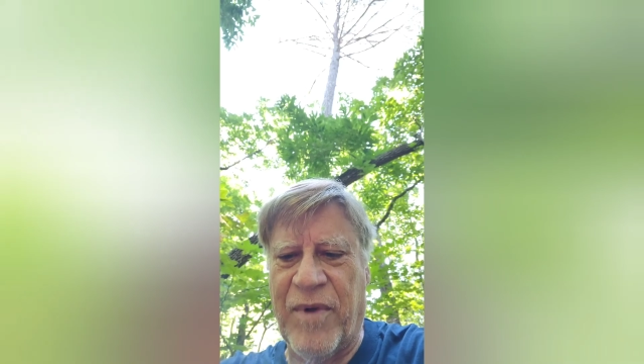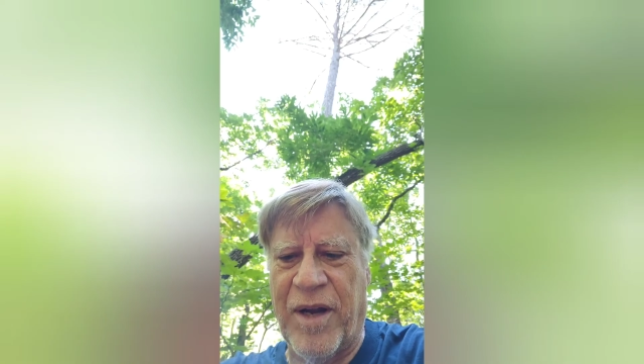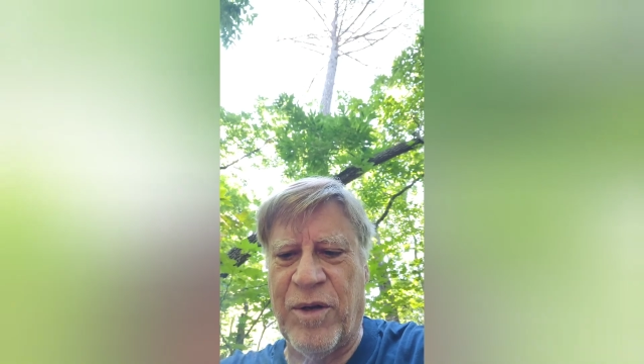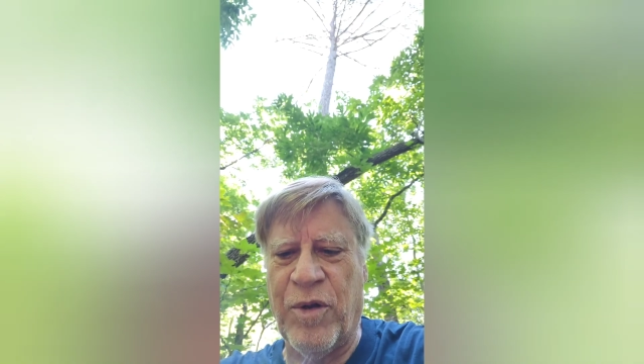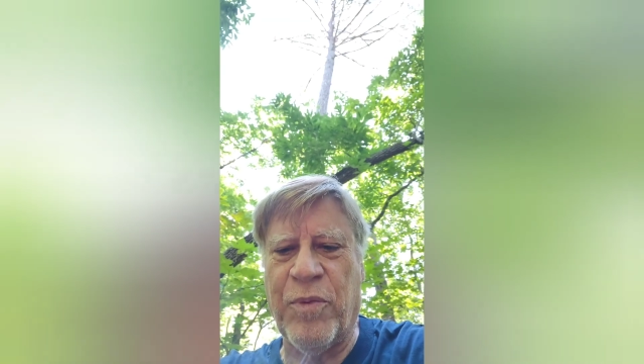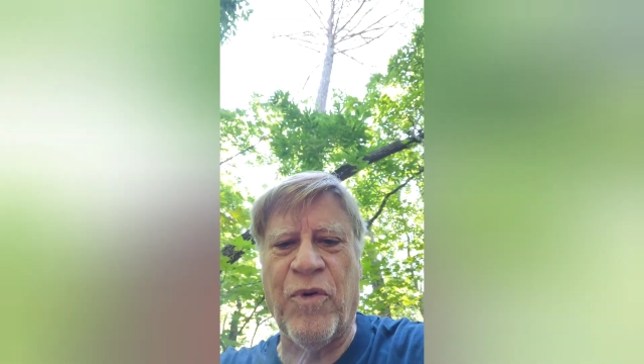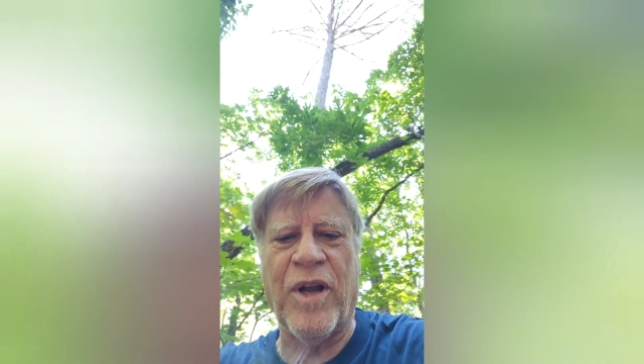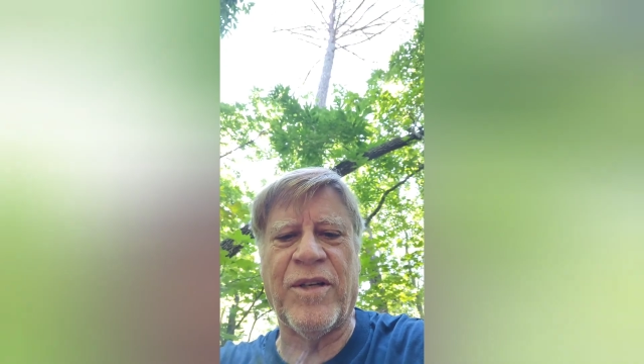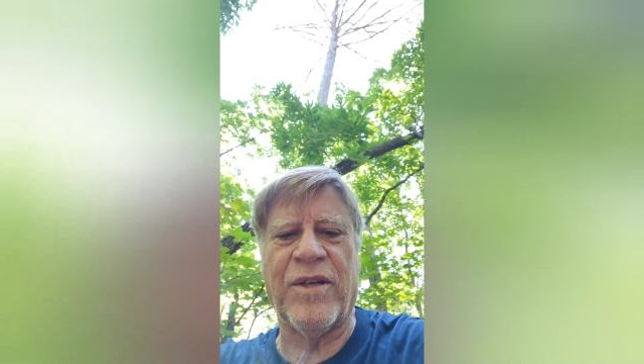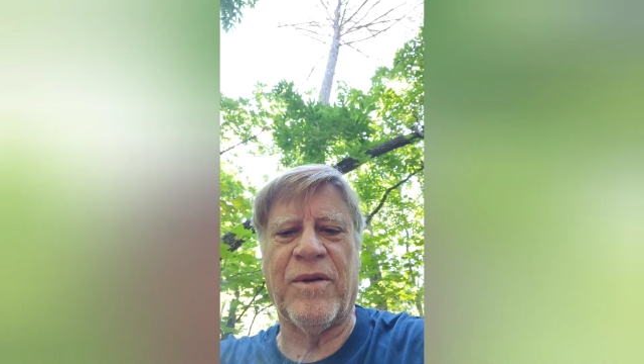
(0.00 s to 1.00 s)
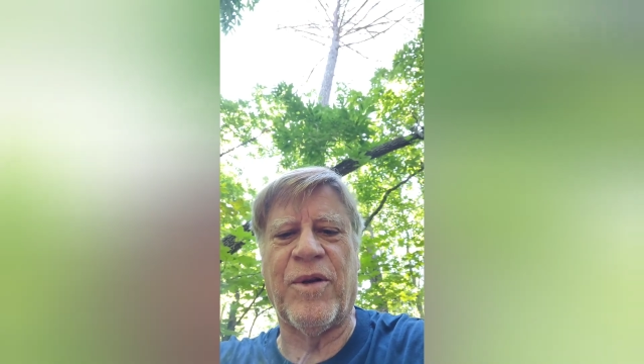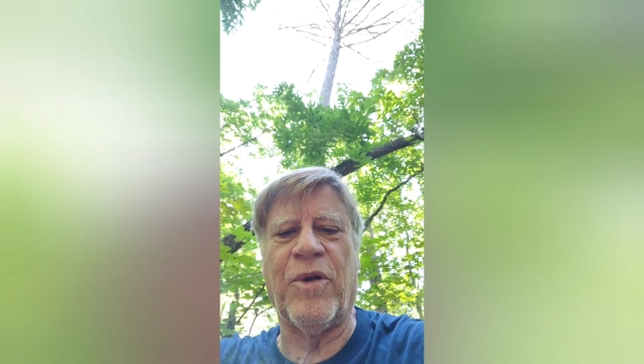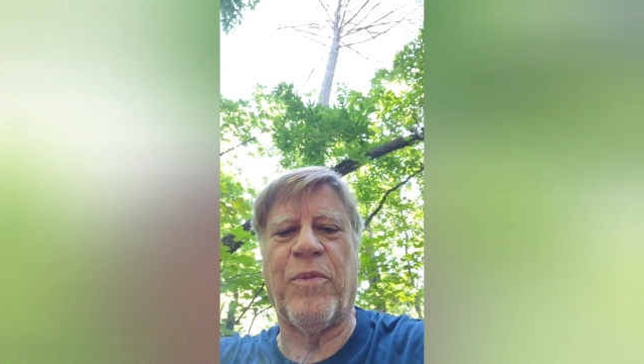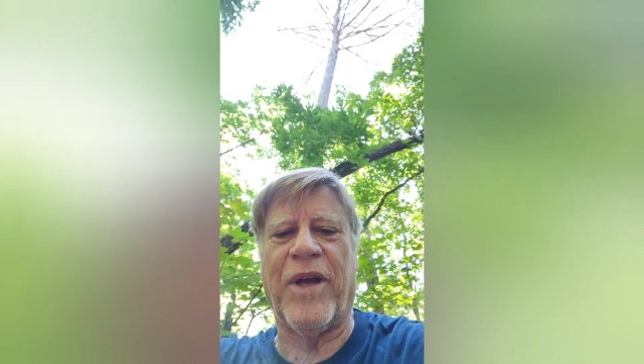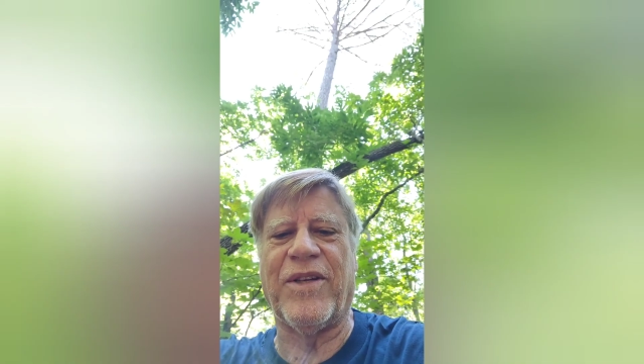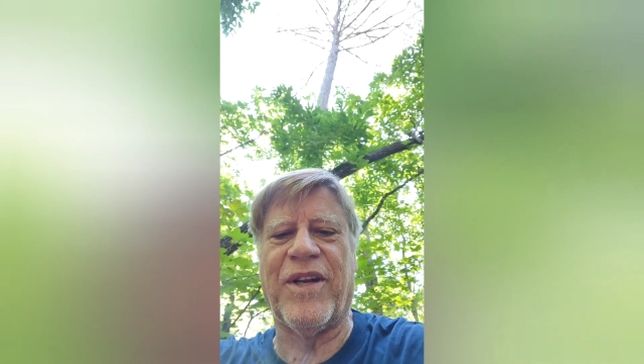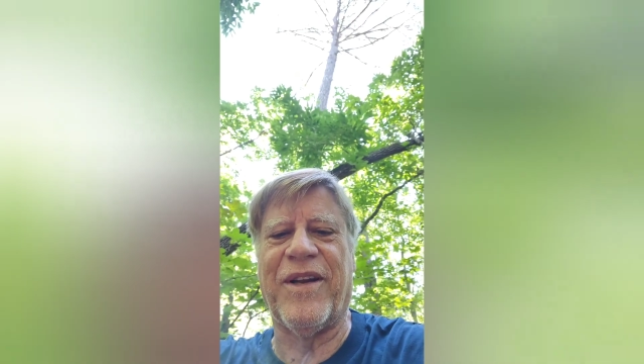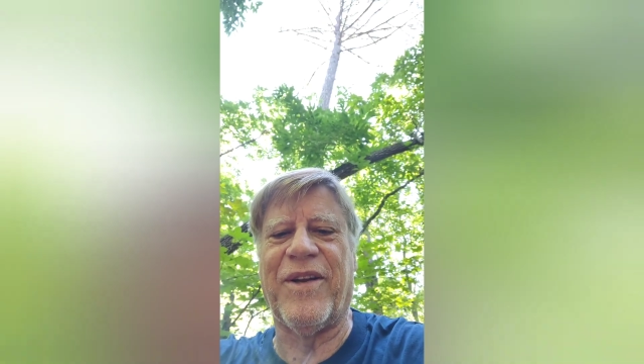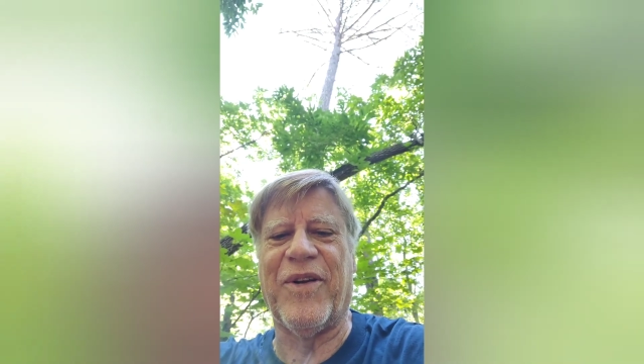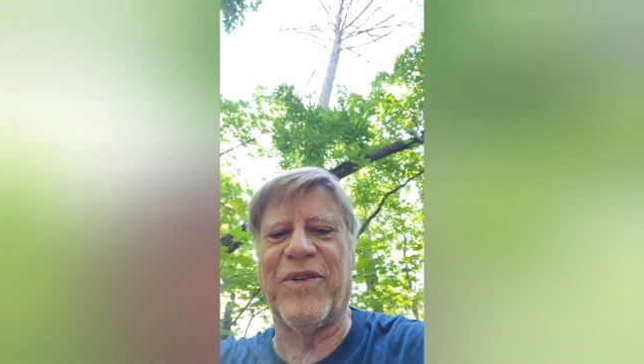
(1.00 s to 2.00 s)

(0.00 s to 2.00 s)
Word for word: got a toothbrush and toothpaste in here.